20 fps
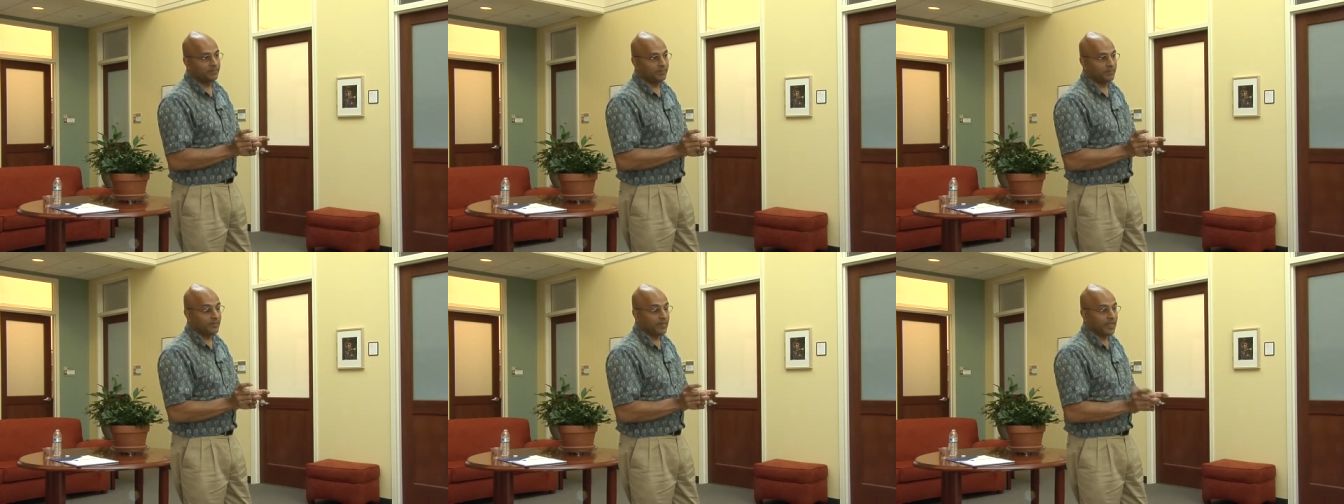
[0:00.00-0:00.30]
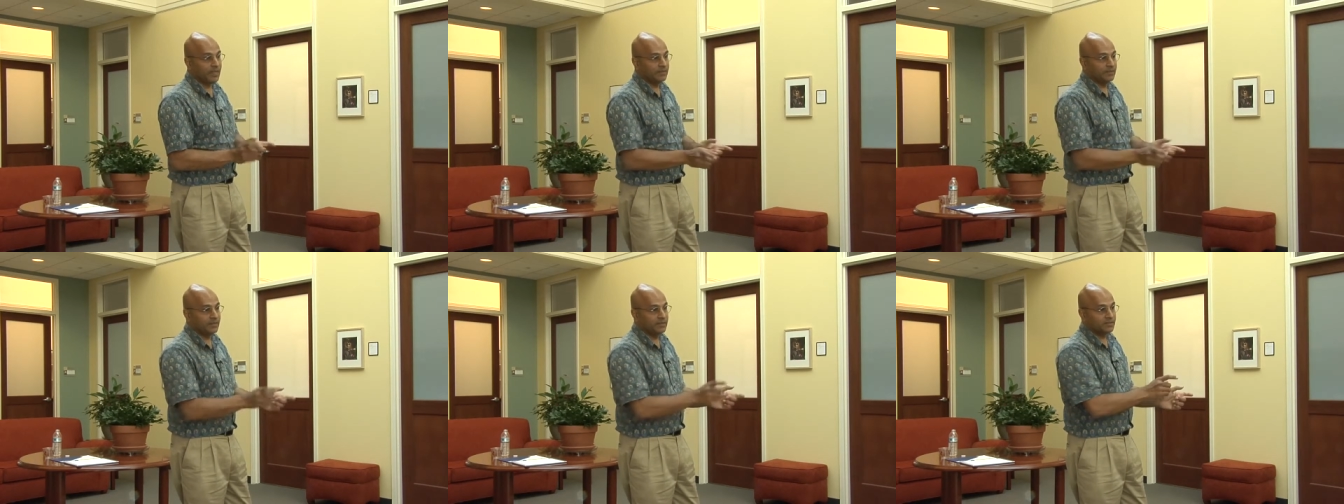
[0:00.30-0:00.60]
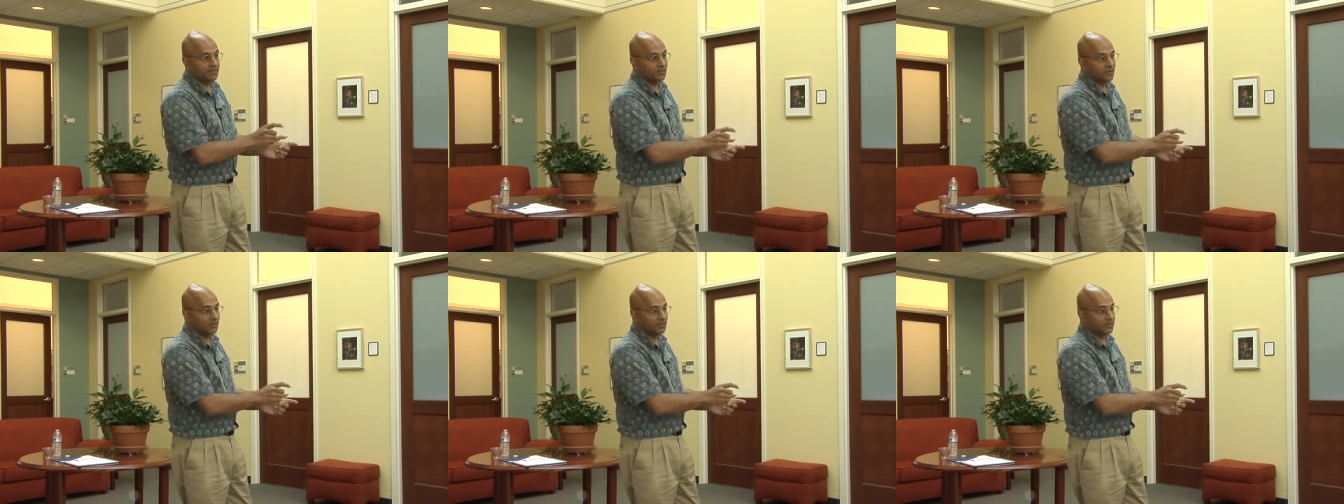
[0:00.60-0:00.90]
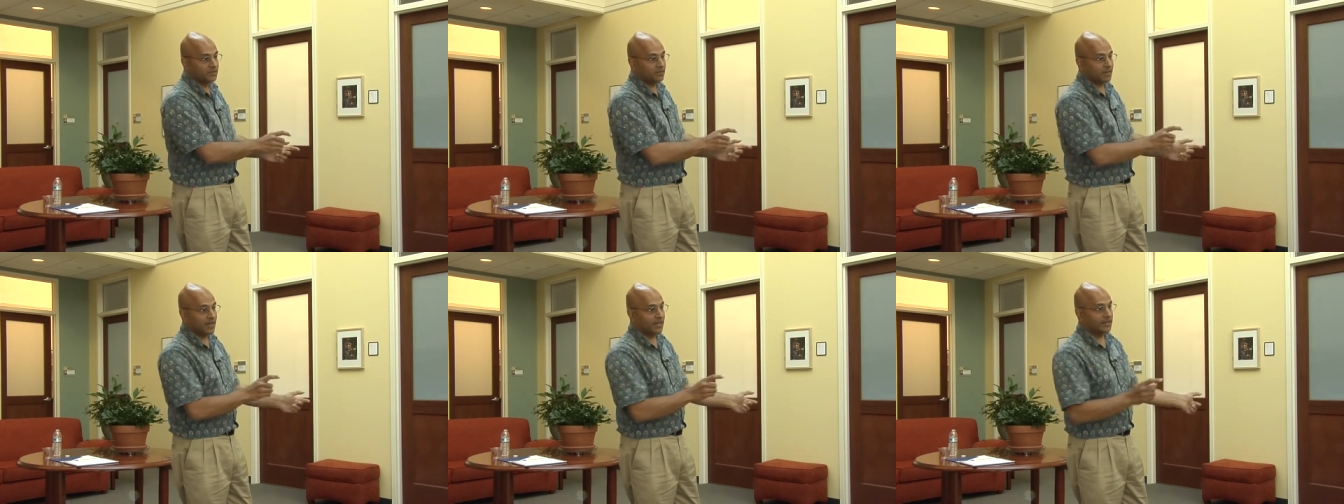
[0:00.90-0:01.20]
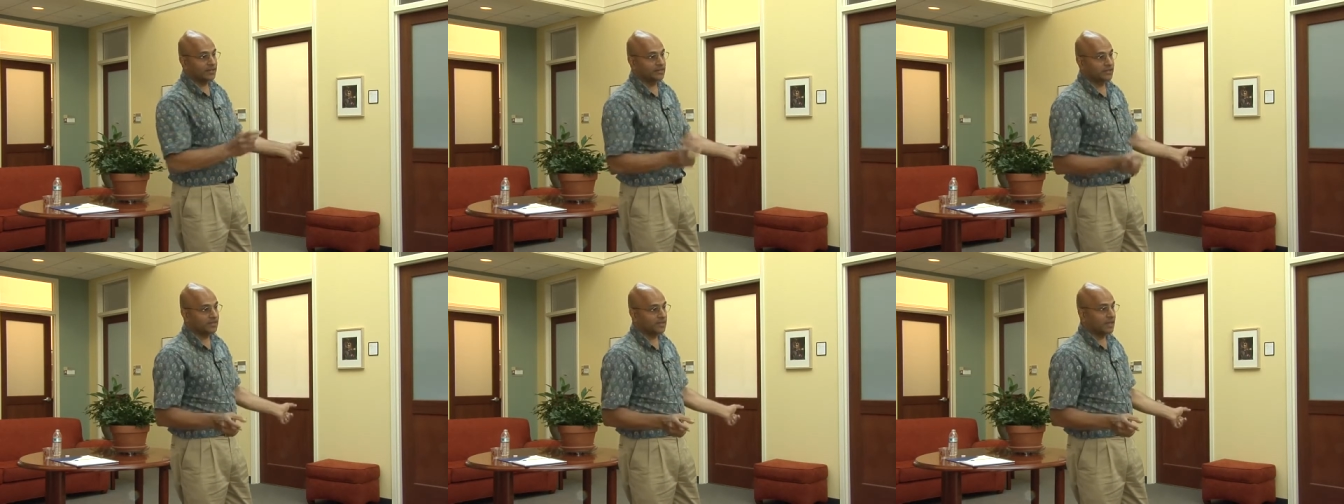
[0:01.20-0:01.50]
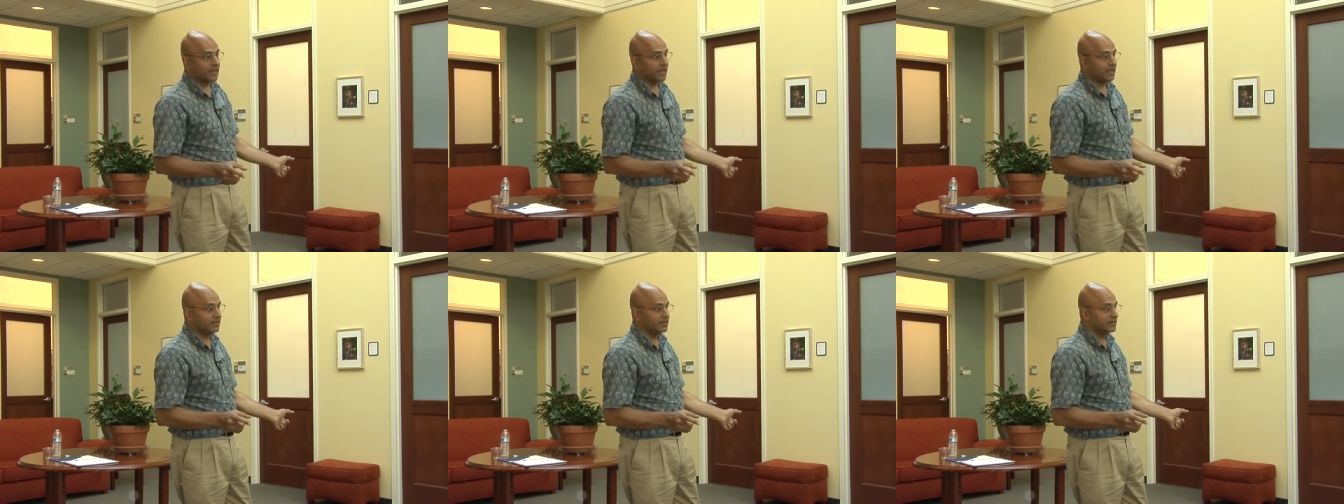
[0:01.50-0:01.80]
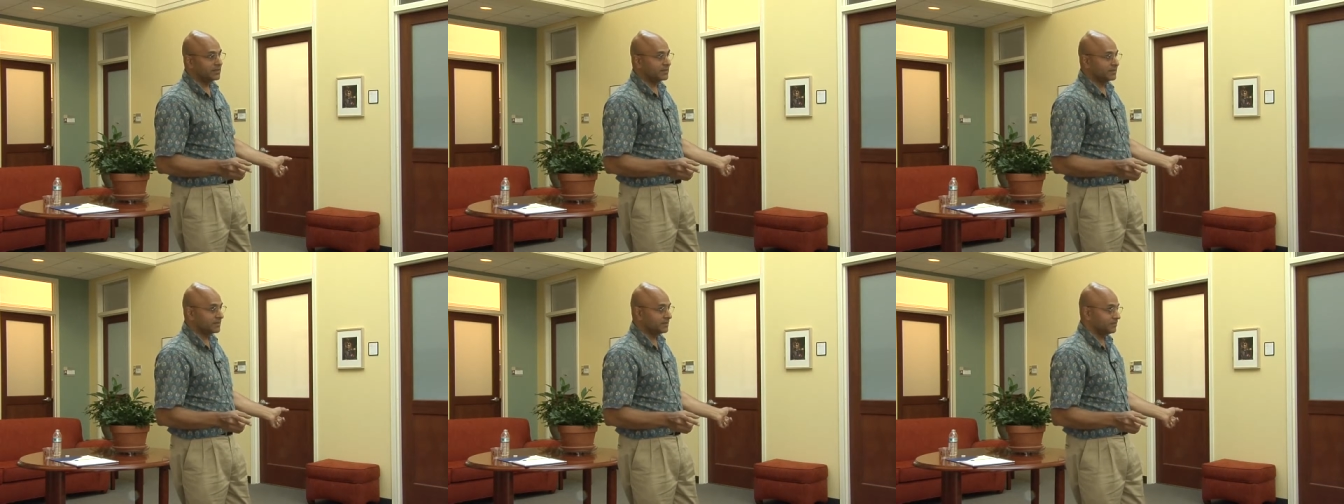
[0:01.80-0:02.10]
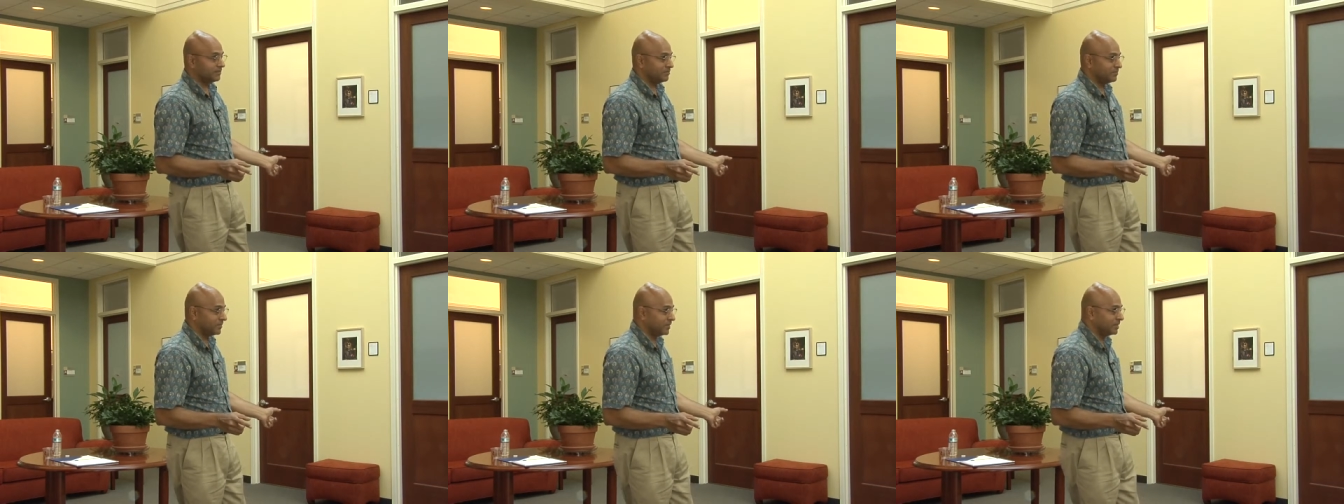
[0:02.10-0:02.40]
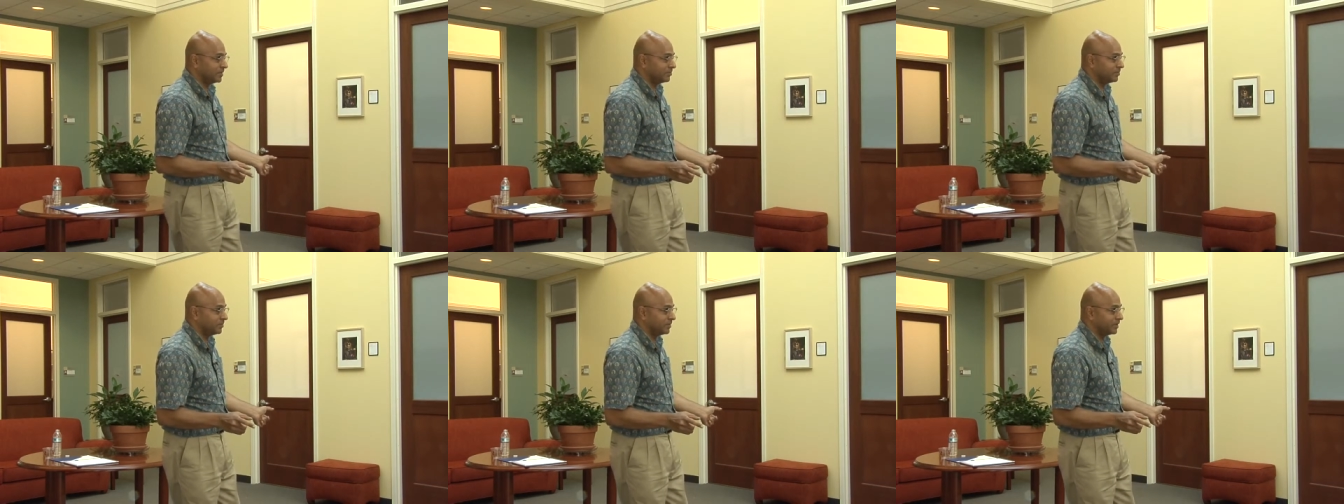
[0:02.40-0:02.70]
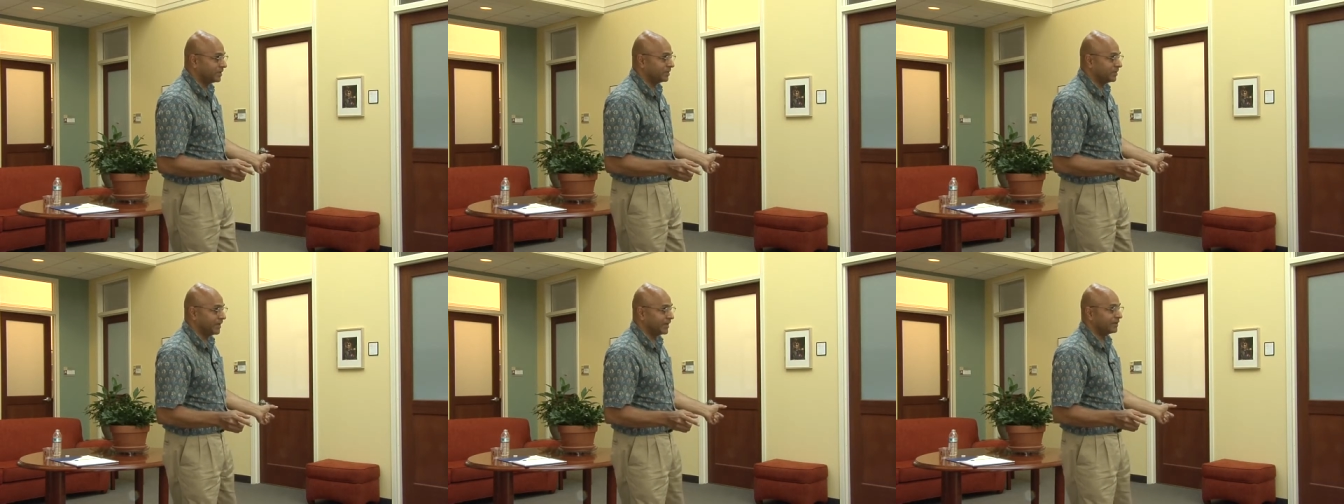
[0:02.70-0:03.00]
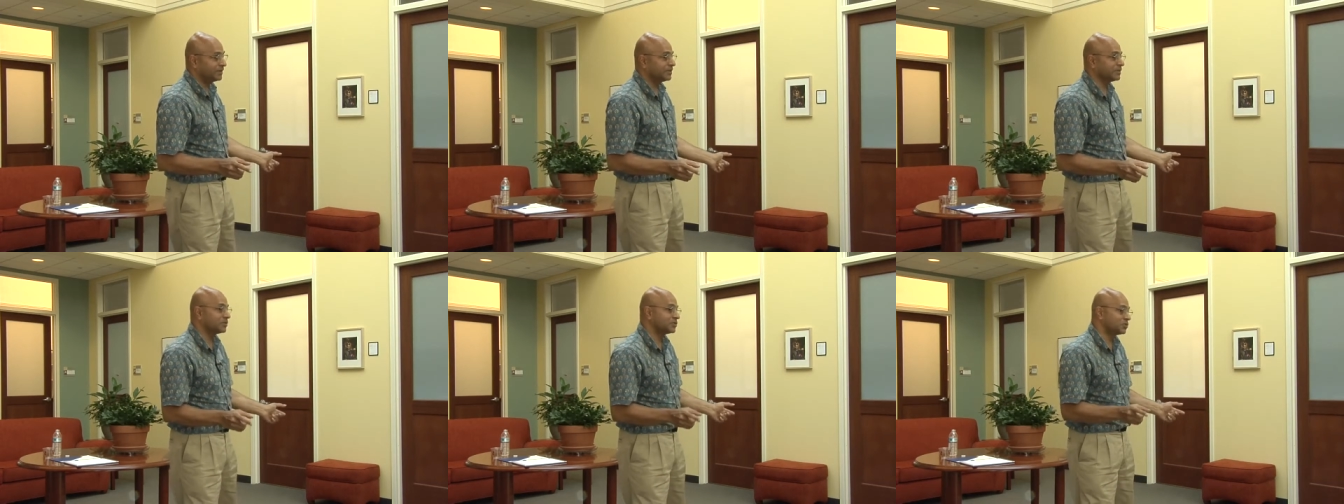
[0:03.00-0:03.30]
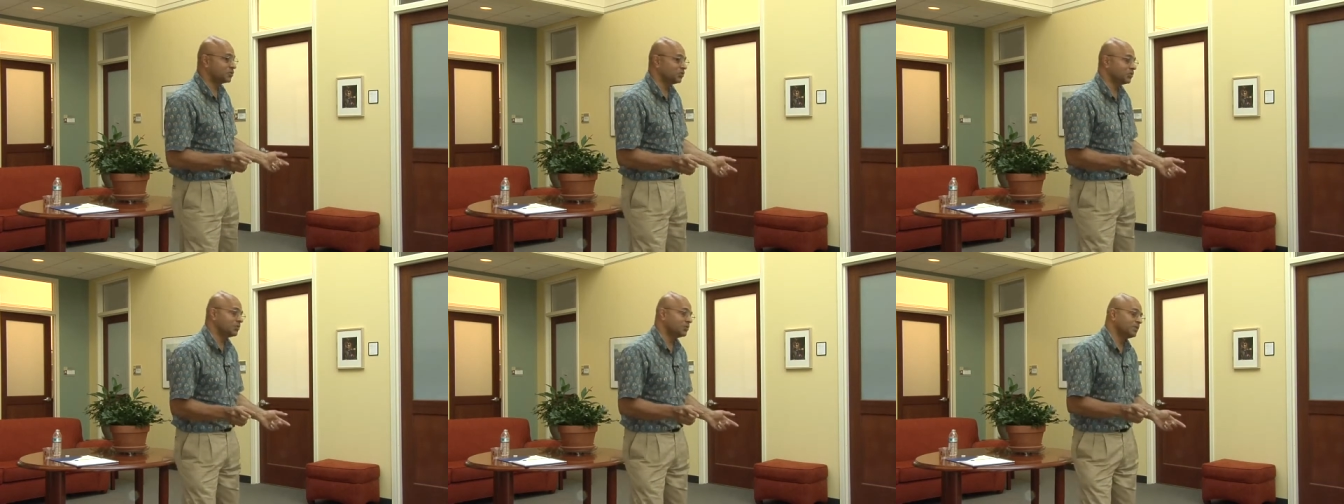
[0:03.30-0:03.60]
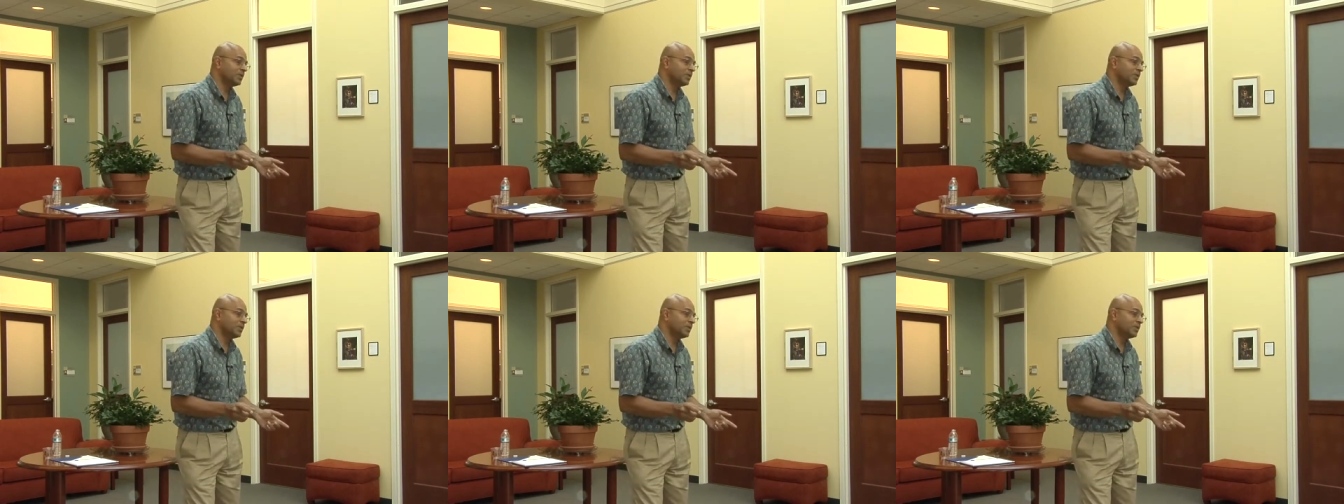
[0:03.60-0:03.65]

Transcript: that this growth strategy has led us to.